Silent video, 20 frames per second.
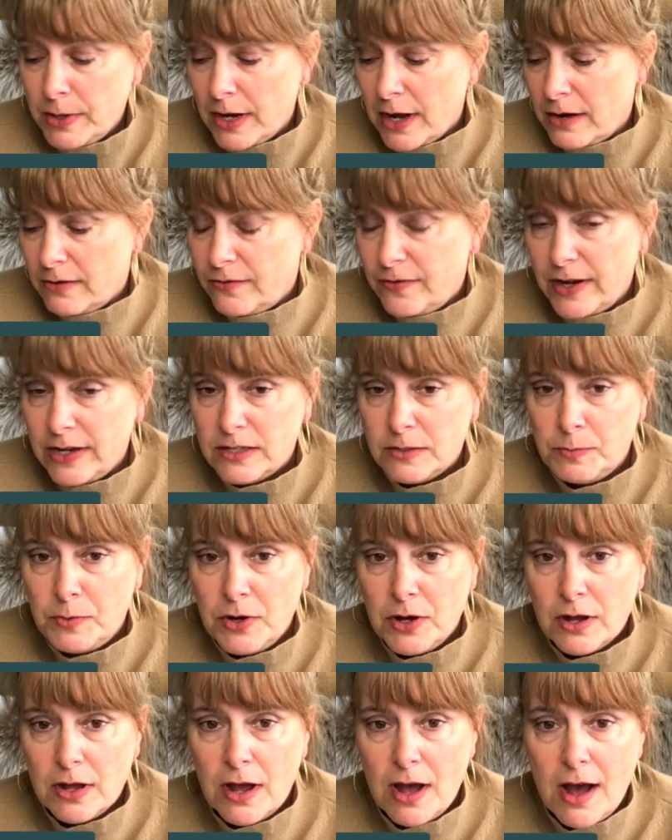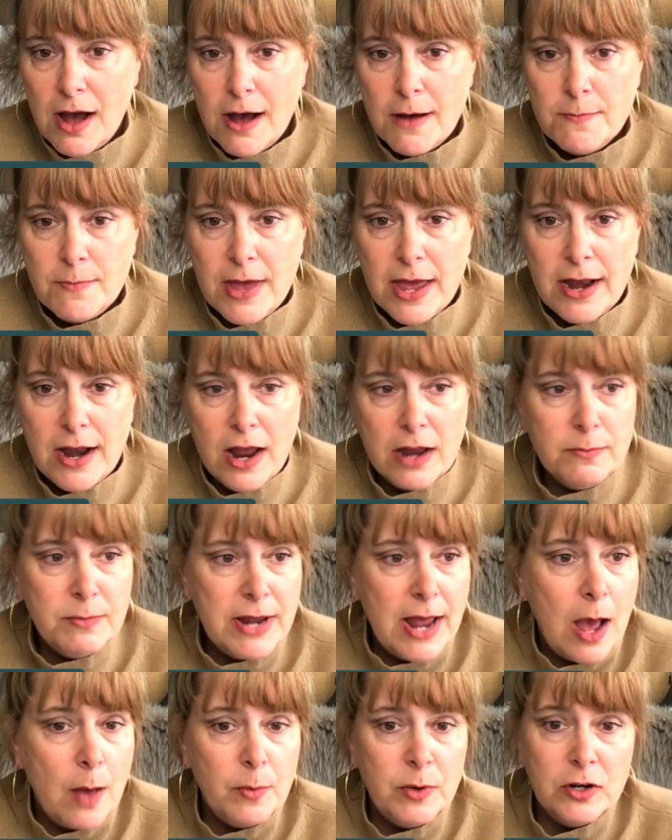me on Facebook, um, and I'd
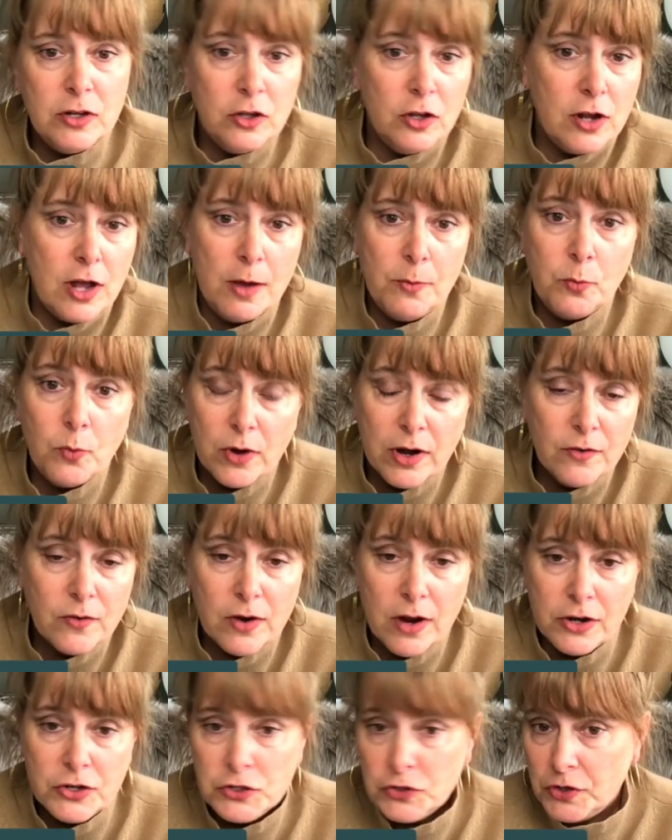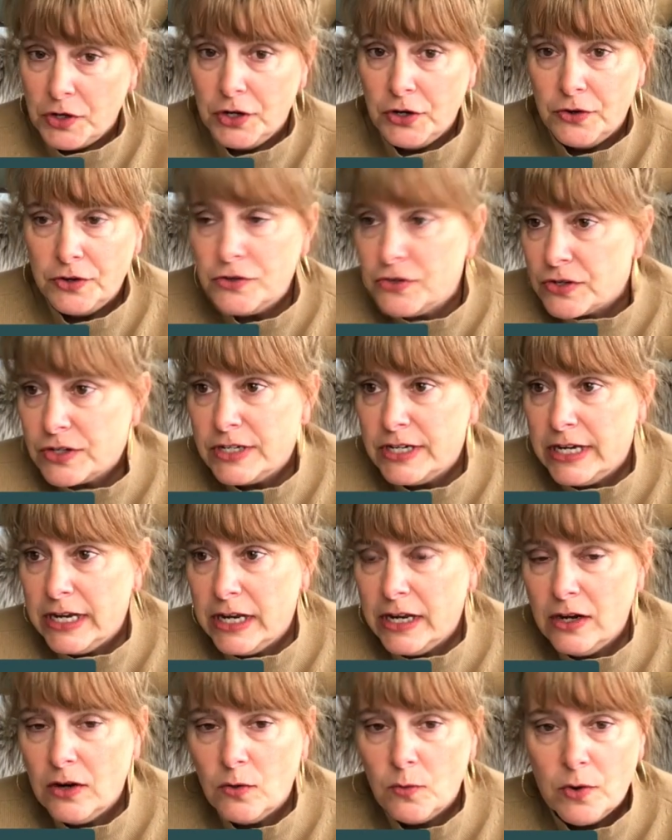be happy to look up whatever country you're interested
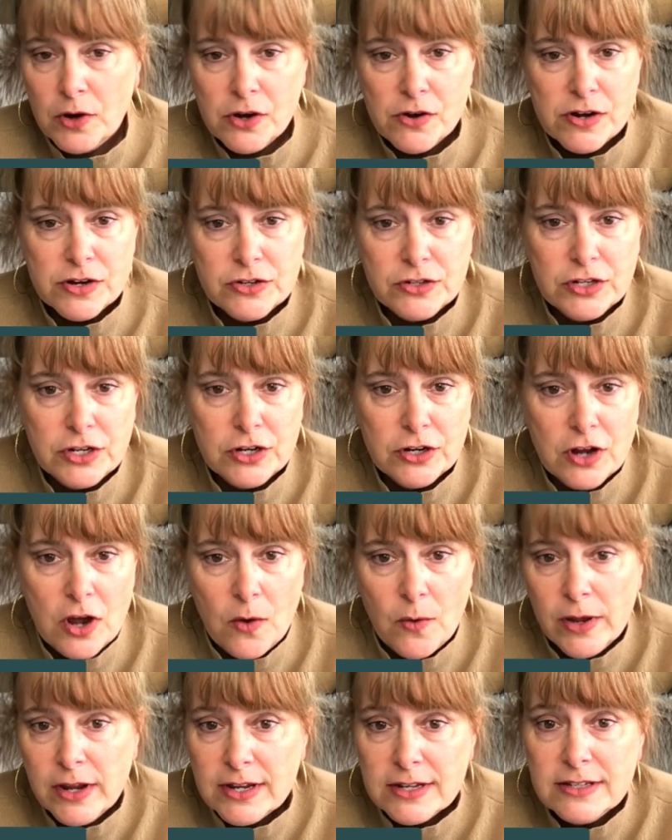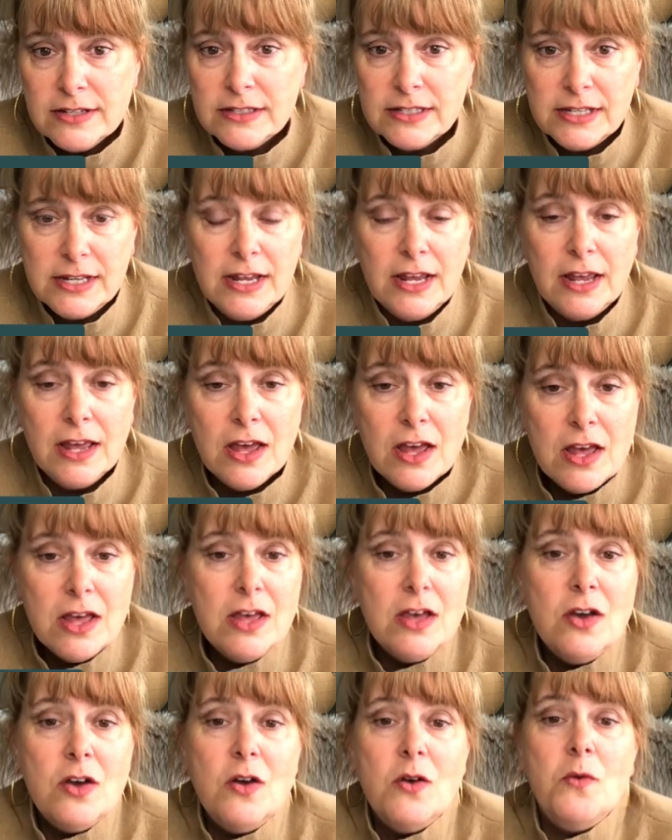in or where you're interested in going and seeing
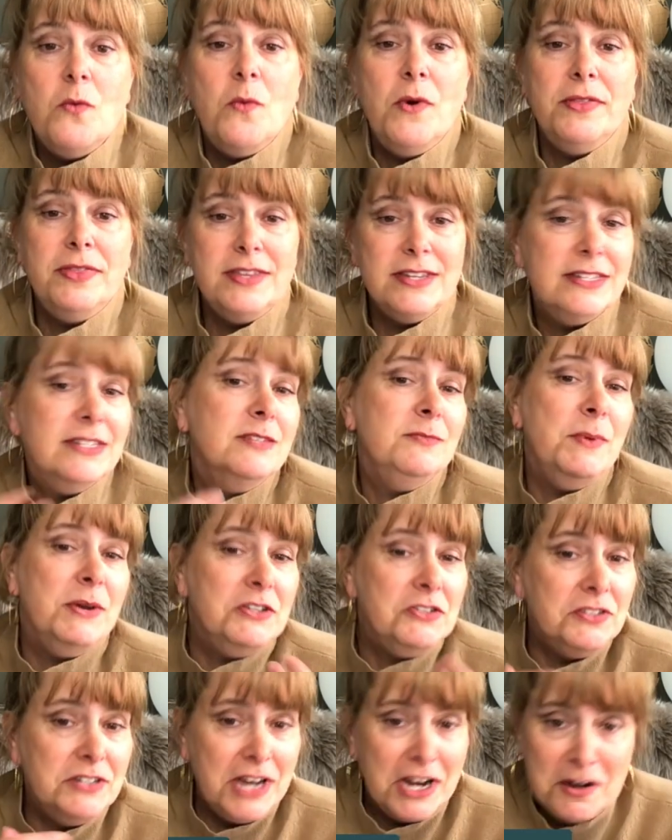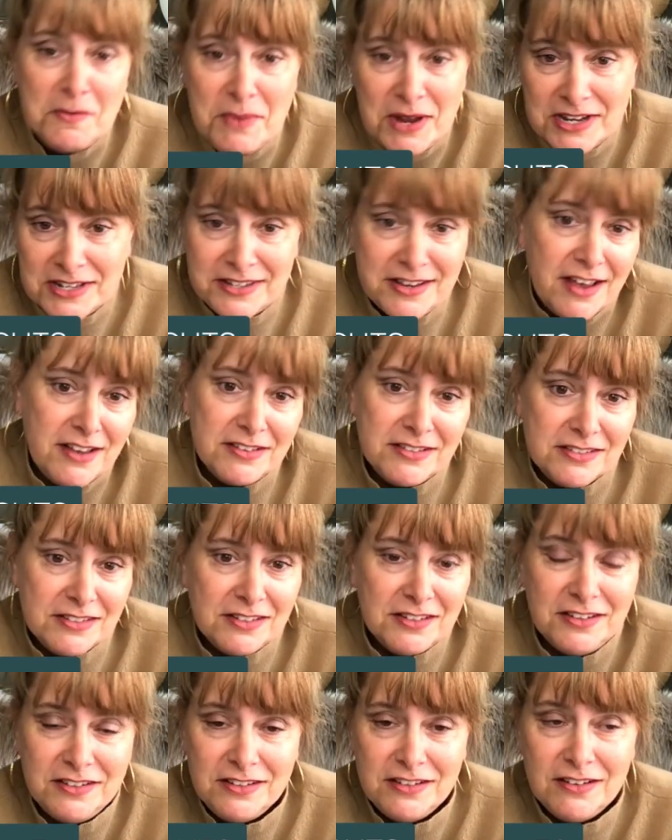what this special database
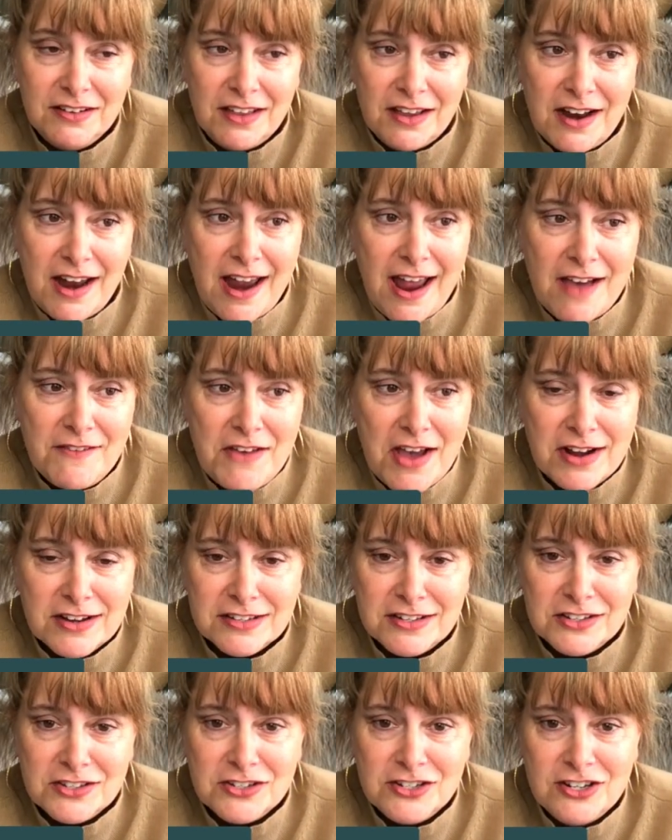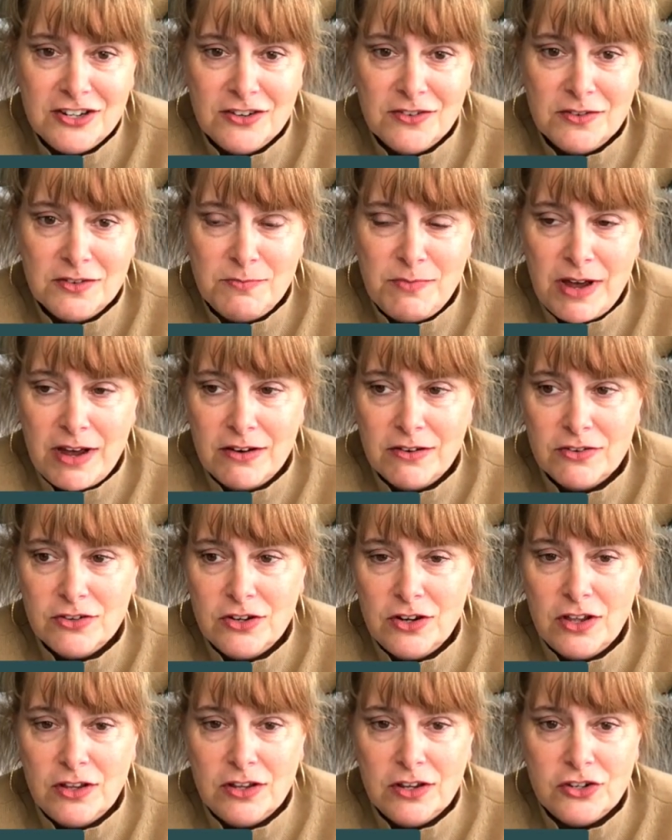says and that I have access to about
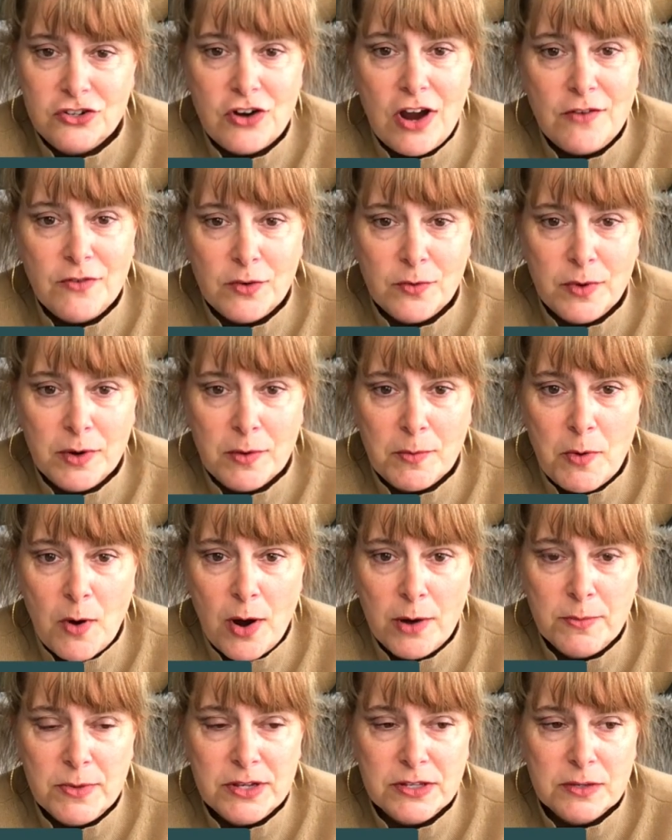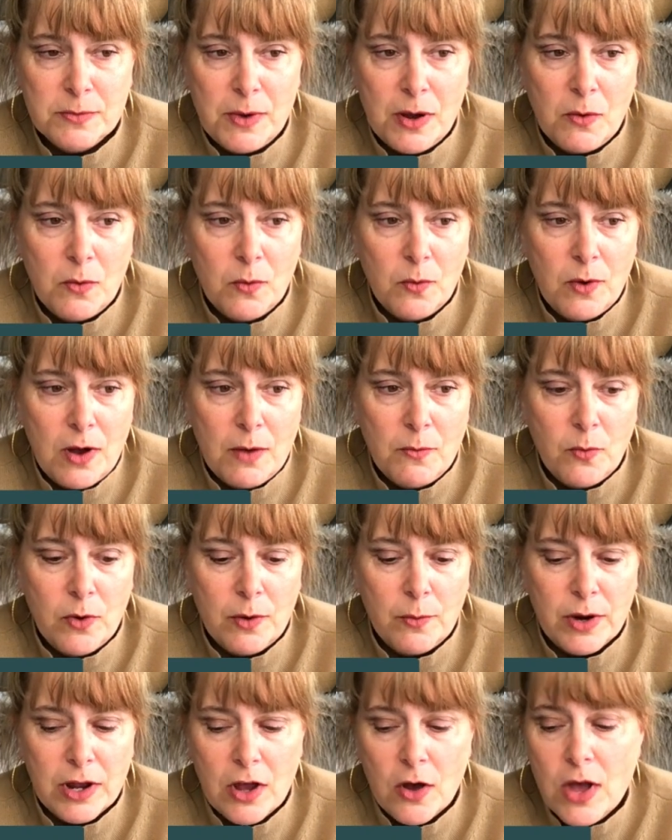uh, the travel requirements about um,
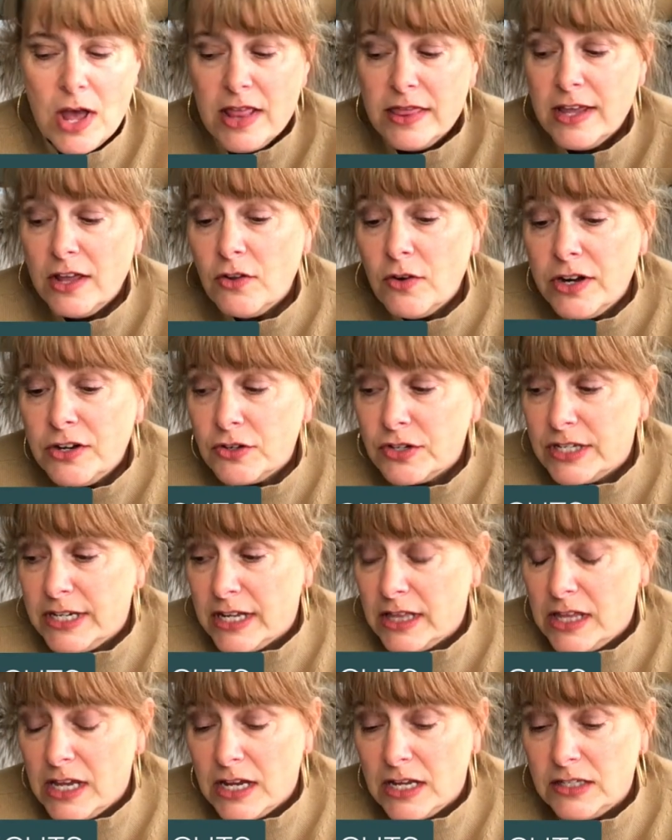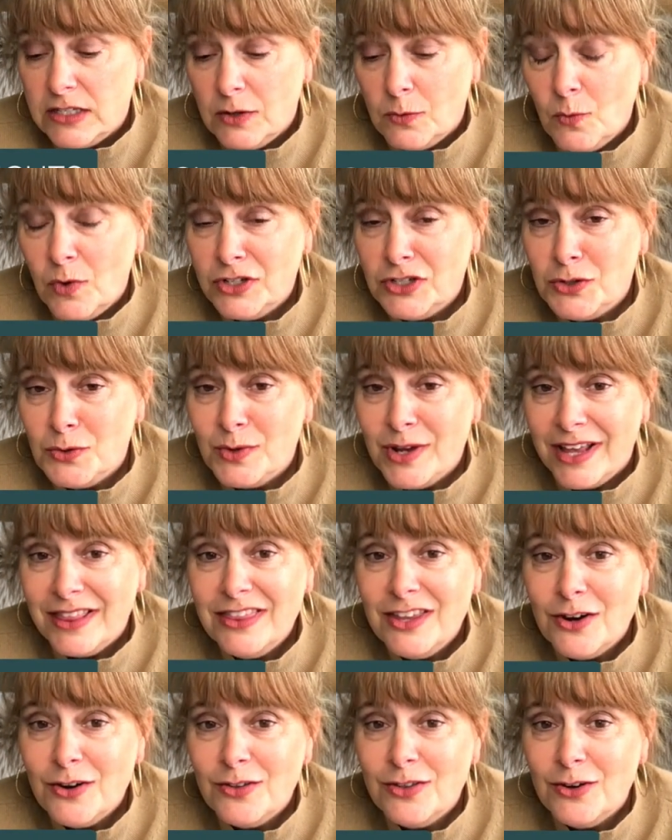where we go. The other interesting thing is that once you
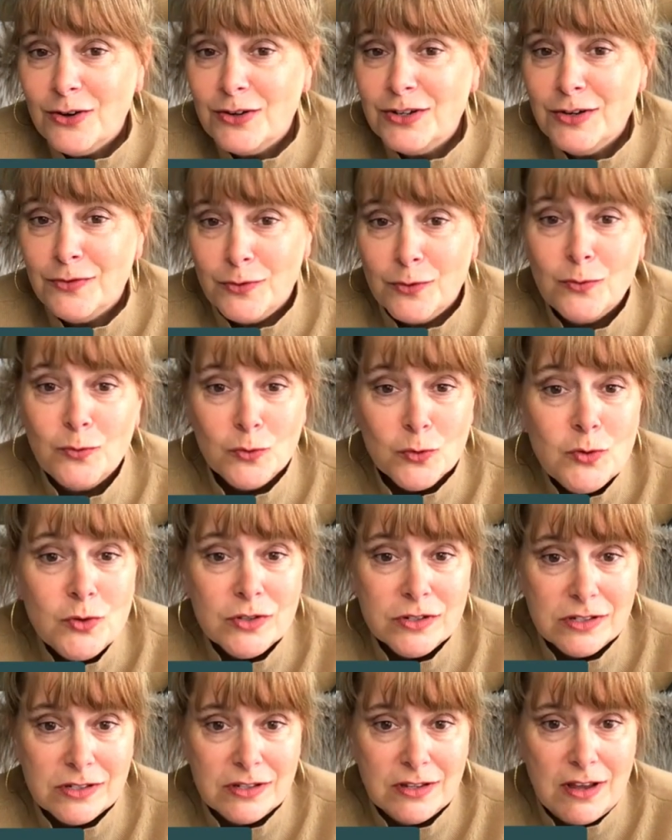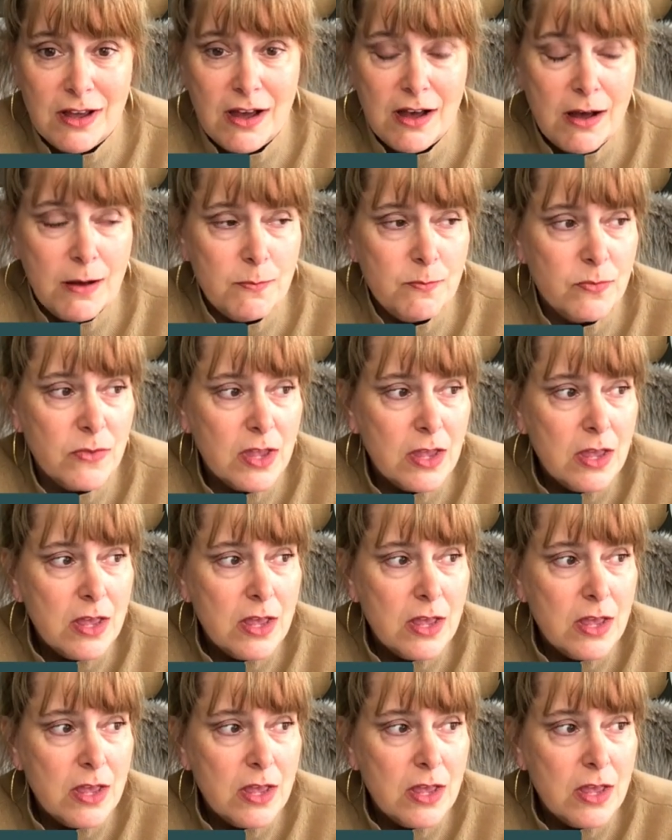get there, there are different rules. Um,